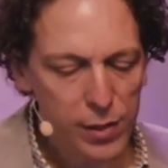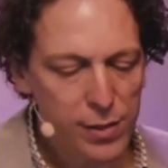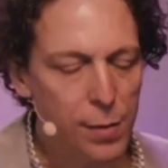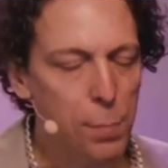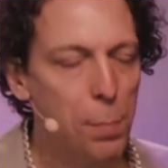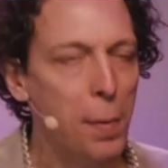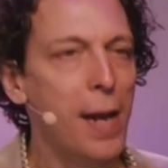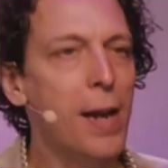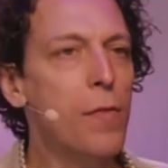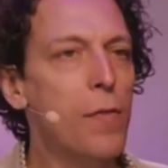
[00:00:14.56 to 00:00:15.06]

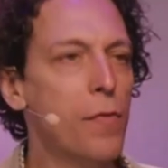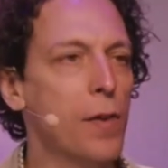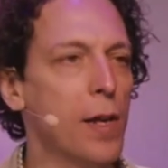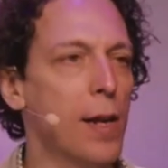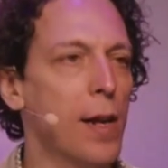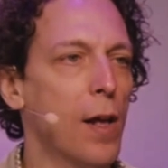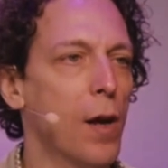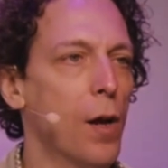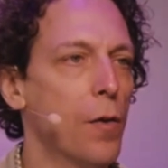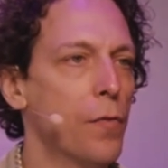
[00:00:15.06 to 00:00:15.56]
benefit
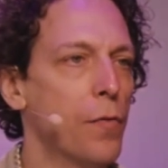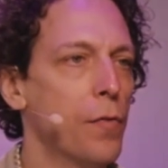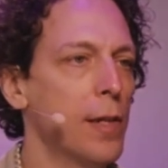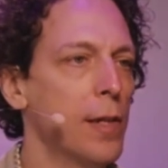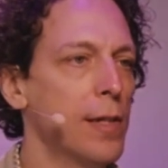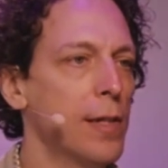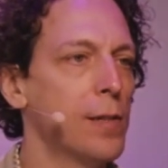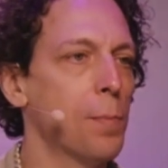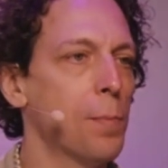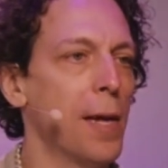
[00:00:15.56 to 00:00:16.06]
of
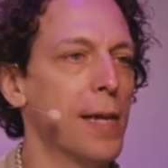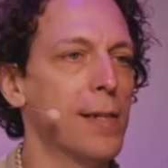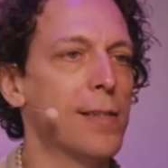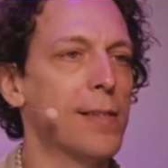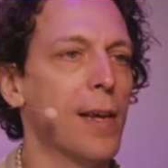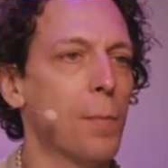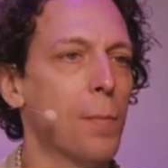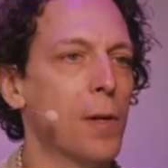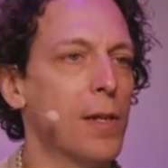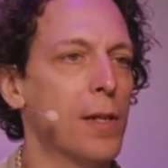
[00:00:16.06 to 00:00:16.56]
needs-based
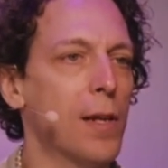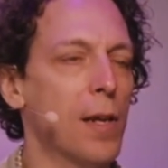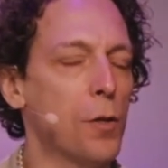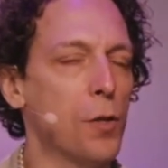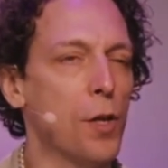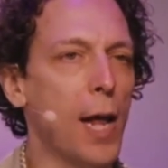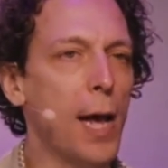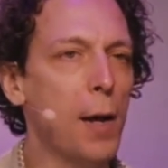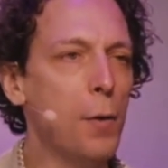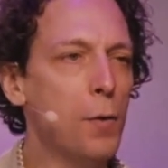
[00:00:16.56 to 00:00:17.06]
segmentation?
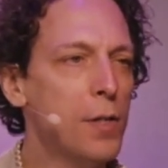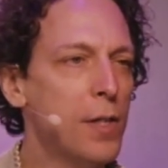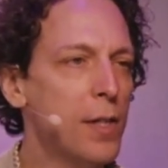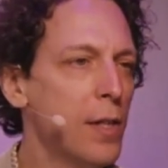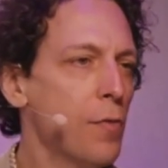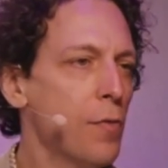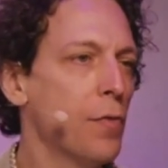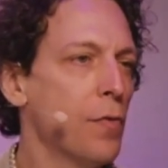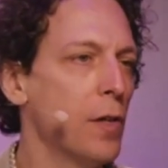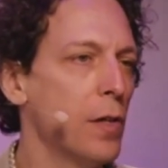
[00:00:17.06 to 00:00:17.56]
How is it
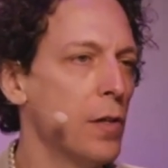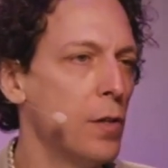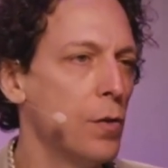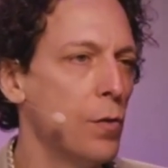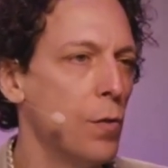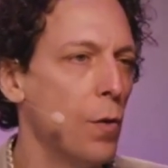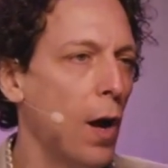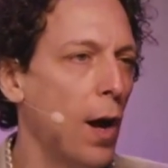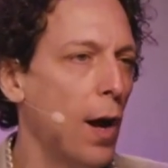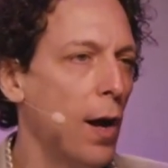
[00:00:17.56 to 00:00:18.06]
different to
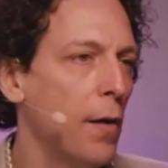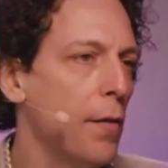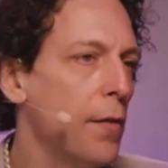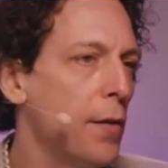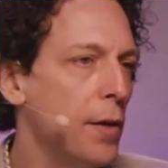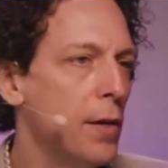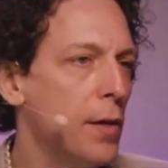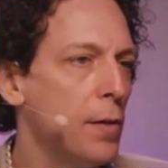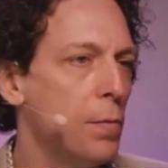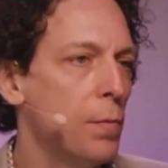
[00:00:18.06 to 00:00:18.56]

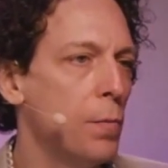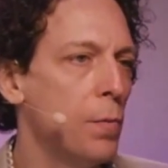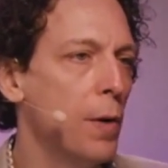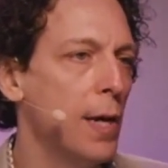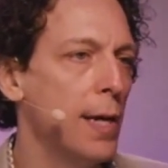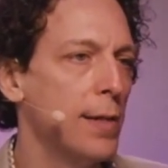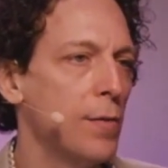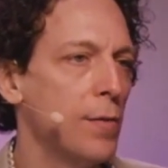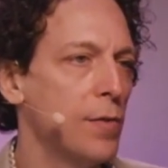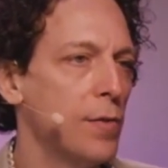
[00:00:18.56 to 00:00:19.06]
other
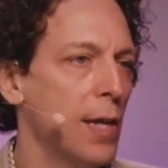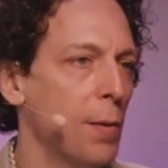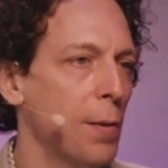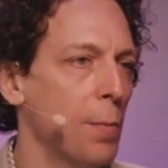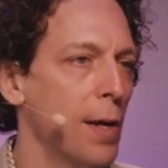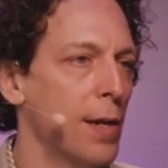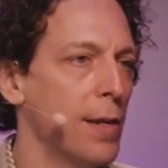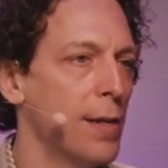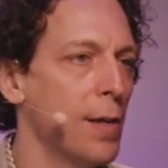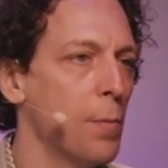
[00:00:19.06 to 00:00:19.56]
ways of
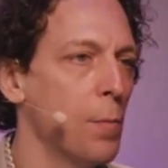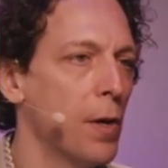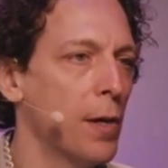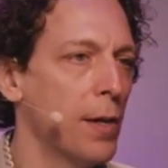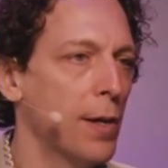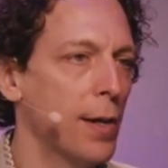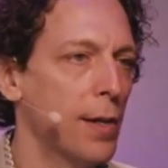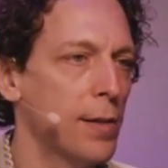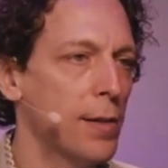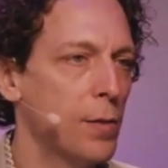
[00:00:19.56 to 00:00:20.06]
segmenting
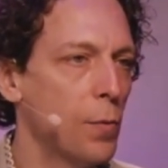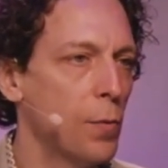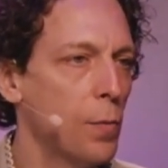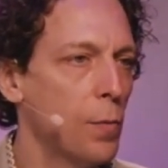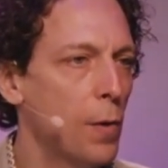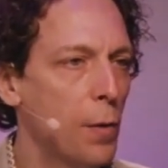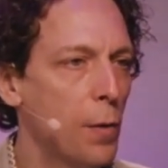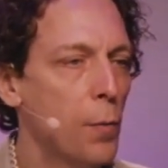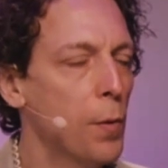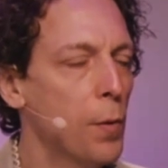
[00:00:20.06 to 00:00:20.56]
markets?
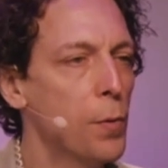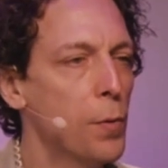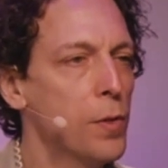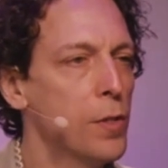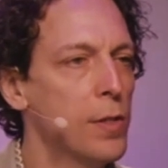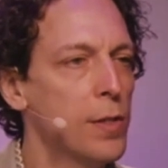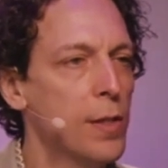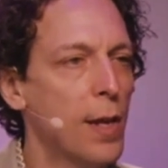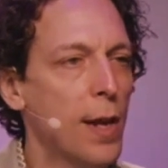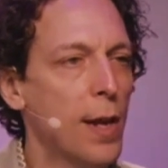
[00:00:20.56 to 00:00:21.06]
What would you
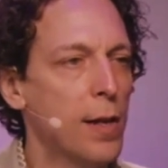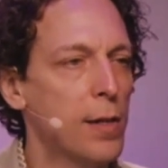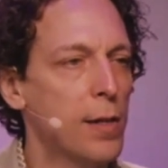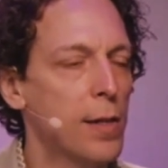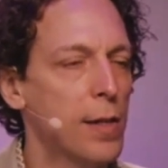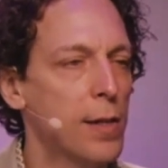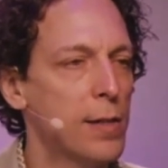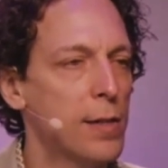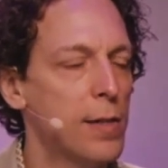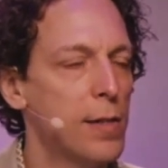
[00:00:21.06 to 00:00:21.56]
say to
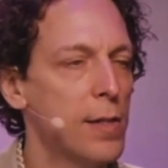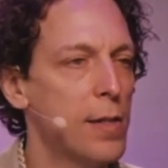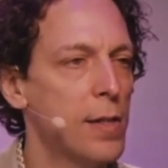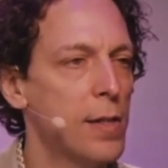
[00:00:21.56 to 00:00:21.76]
this?